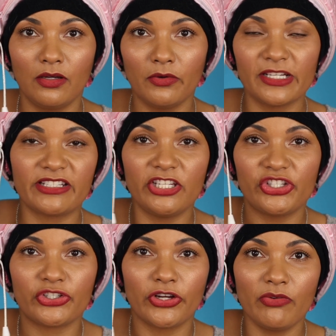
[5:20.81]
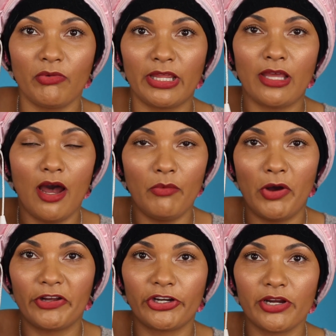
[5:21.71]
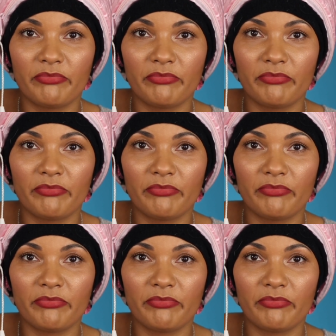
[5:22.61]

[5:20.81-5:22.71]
or a t-shirt with hot water,